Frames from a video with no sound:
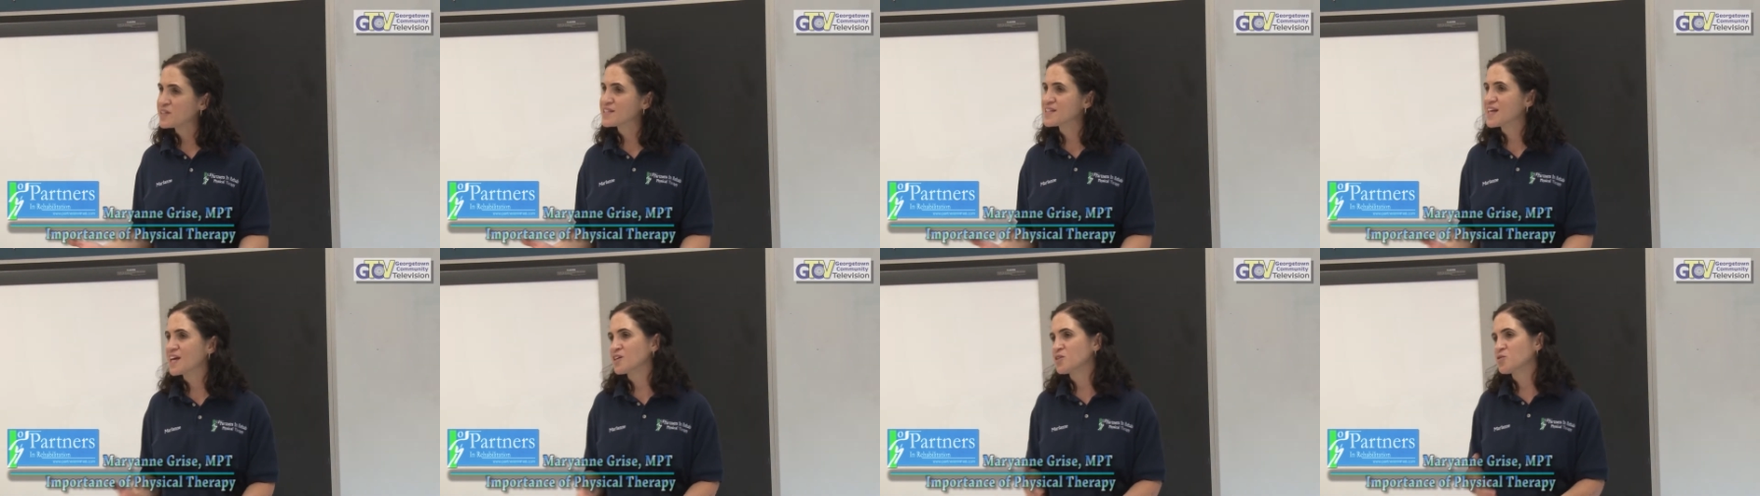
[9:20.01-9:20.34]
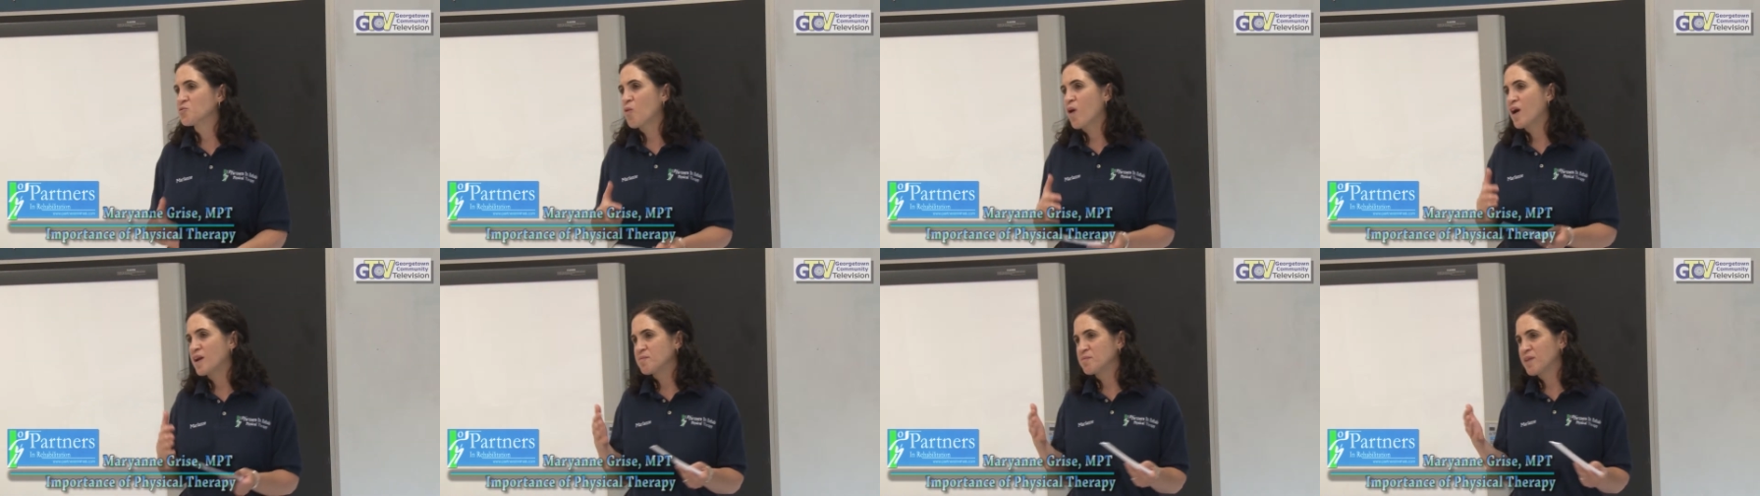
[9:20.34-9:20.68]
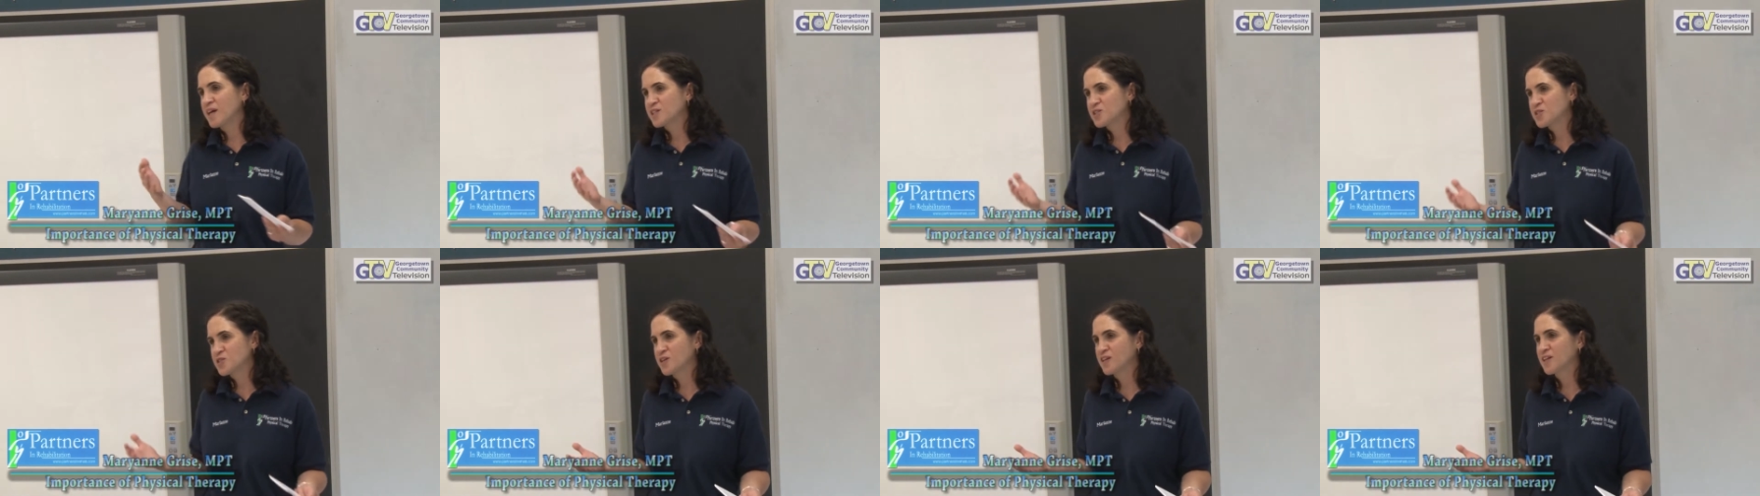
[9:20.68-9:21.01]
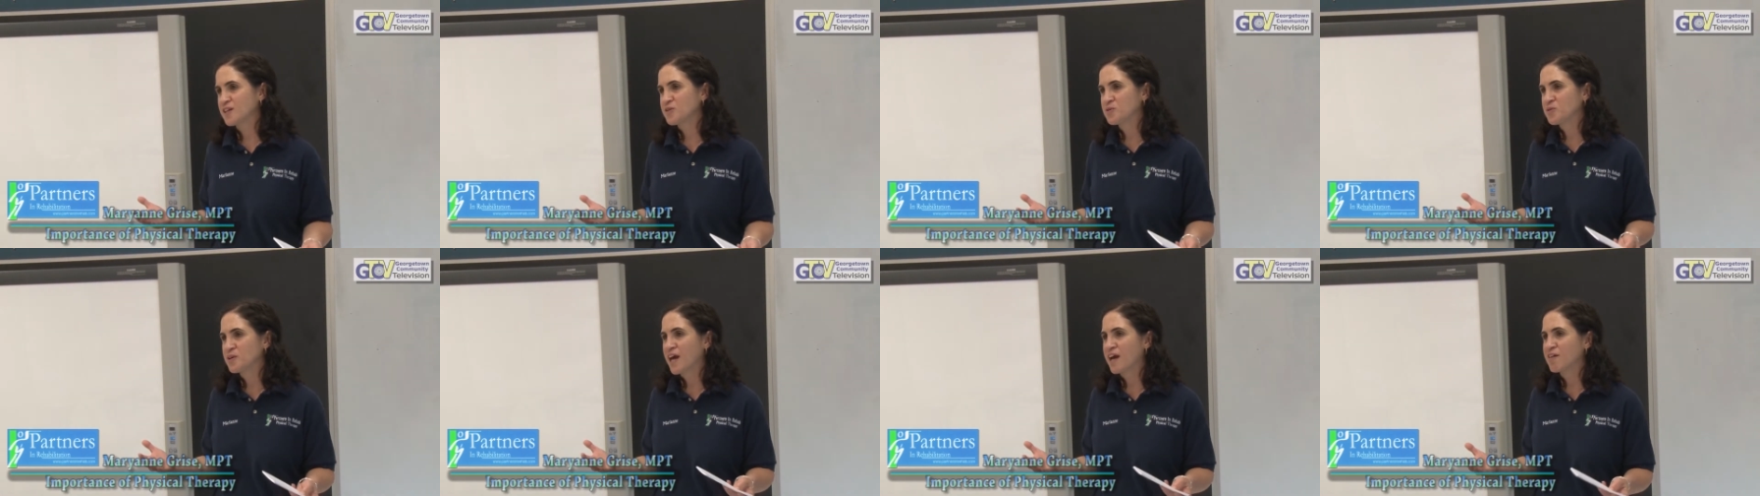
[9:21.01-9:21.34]
is that you want to make sure
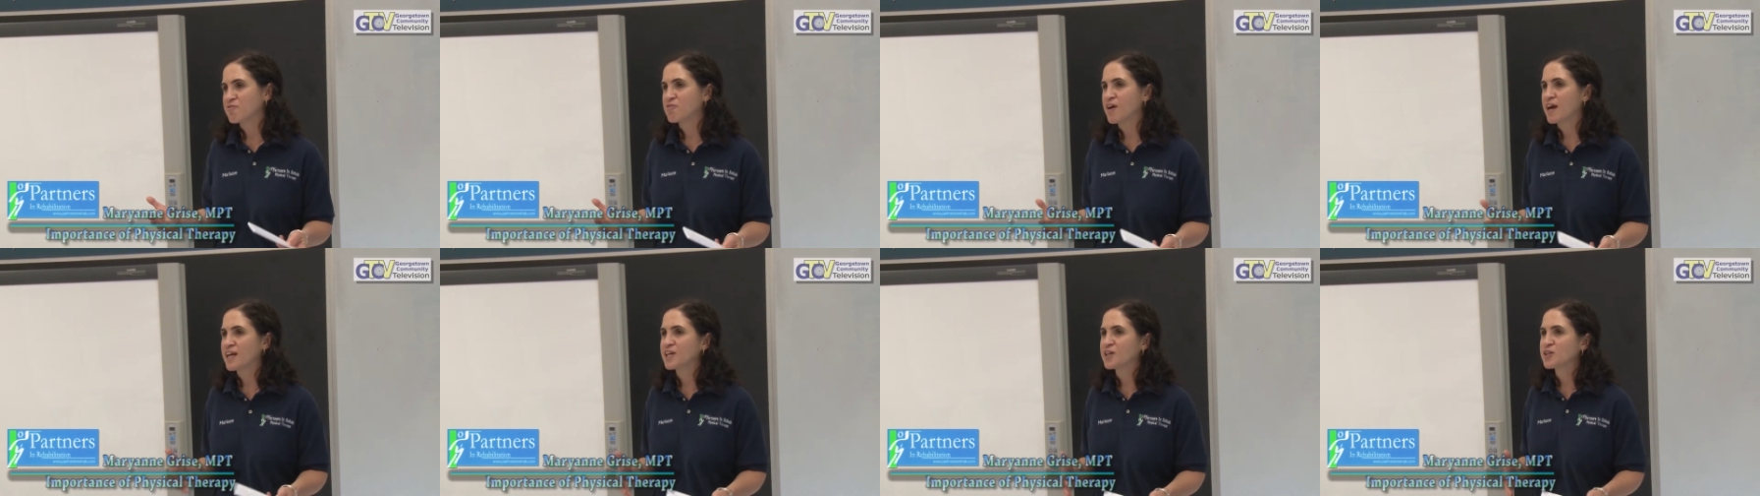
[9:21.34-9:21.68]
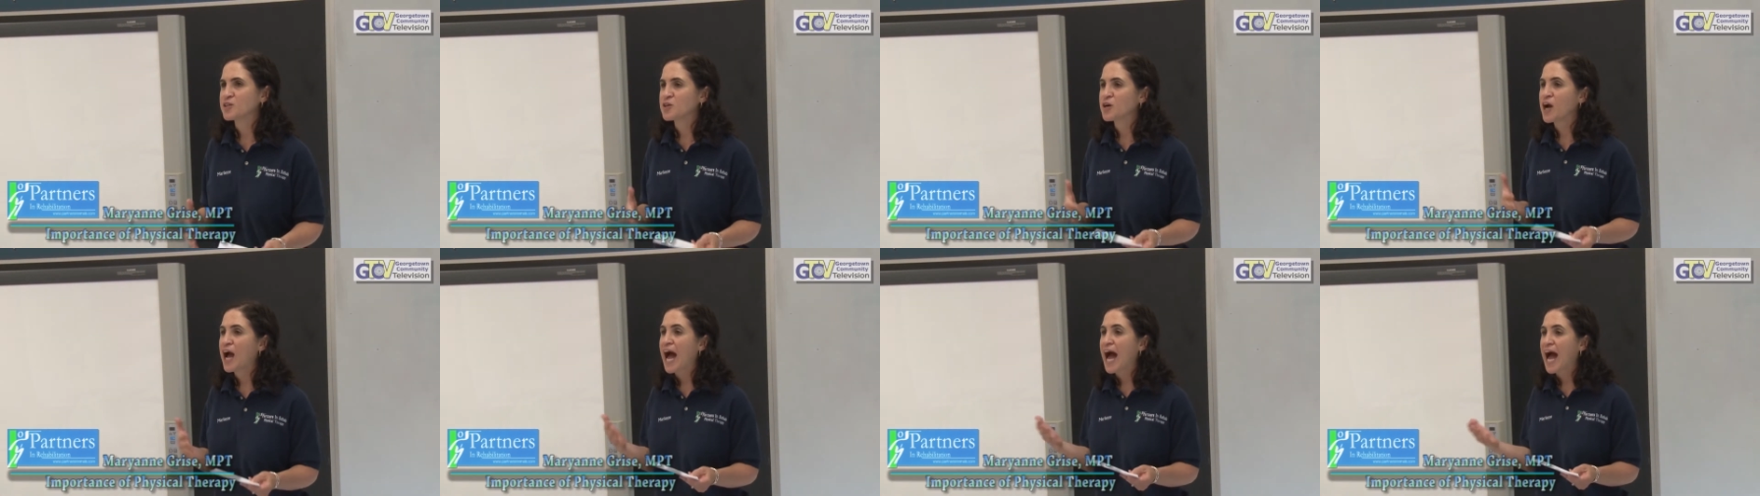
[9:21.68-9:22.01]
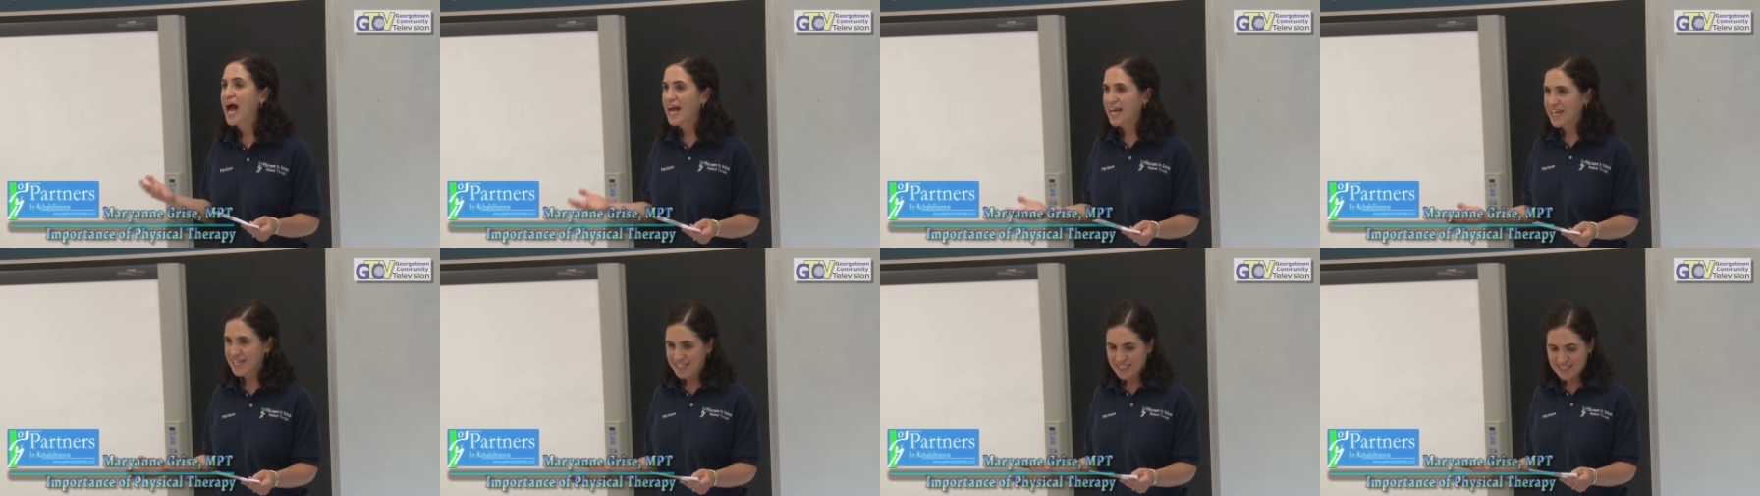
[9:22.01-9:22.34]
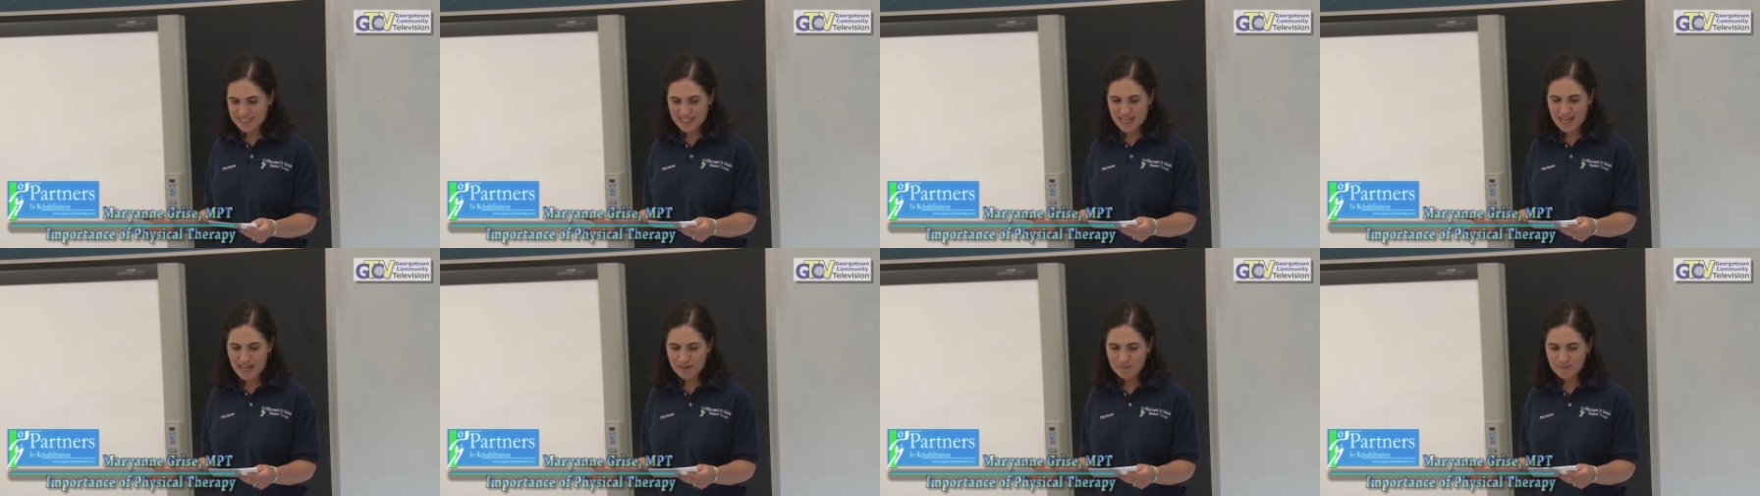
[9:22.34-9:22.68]
that you get regular eye
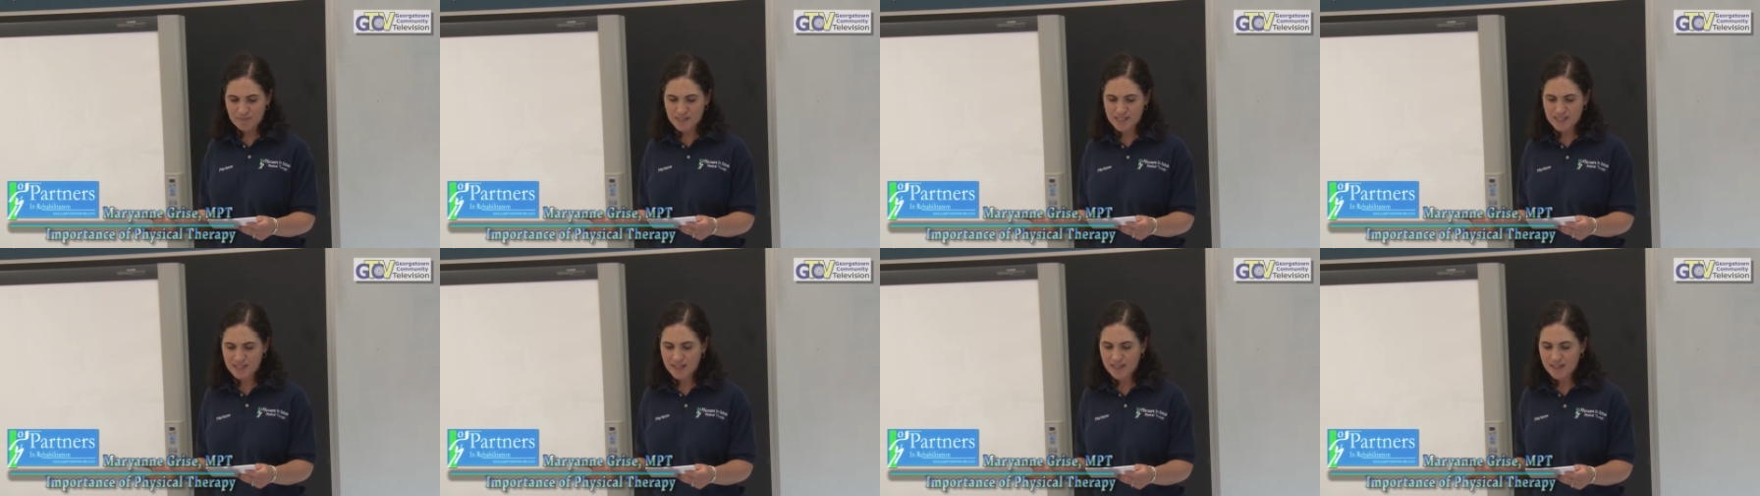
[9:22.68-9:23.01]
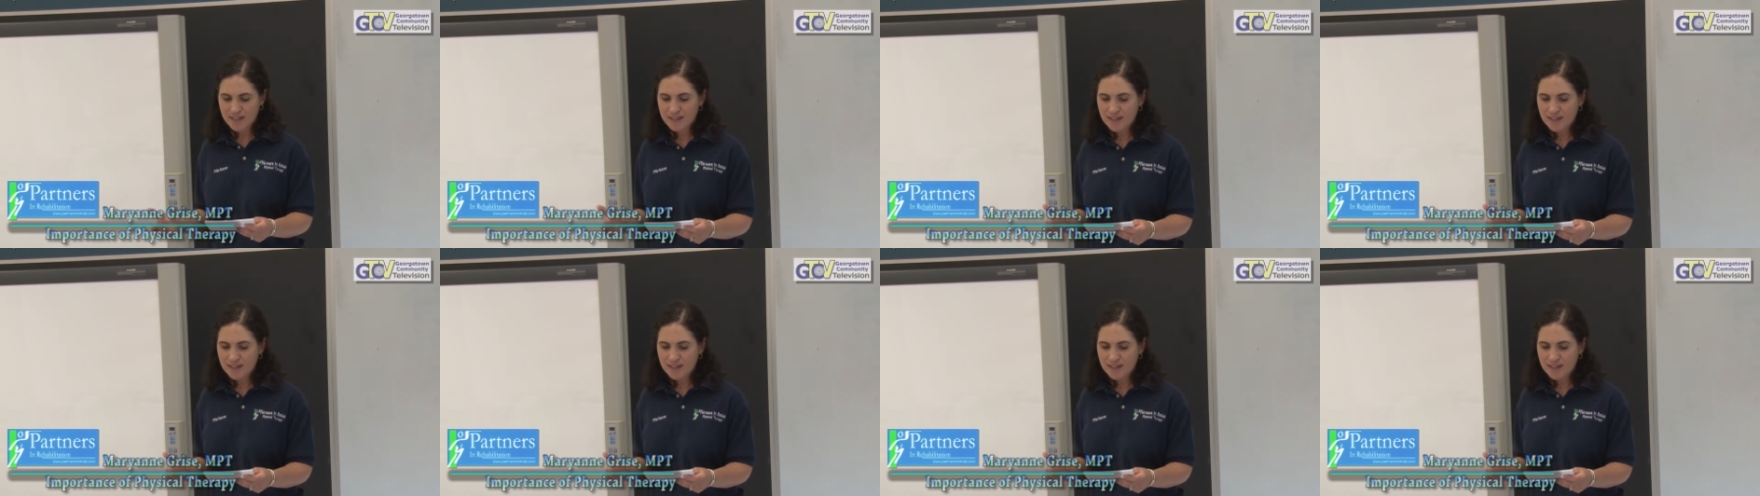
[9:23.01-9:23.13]
exams.